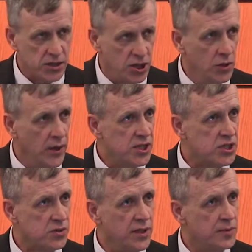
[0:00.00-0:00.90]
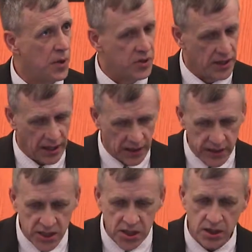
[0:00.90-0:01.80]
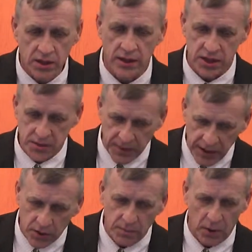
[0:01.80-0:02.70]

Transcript: two-way street, both a listener and a speaker,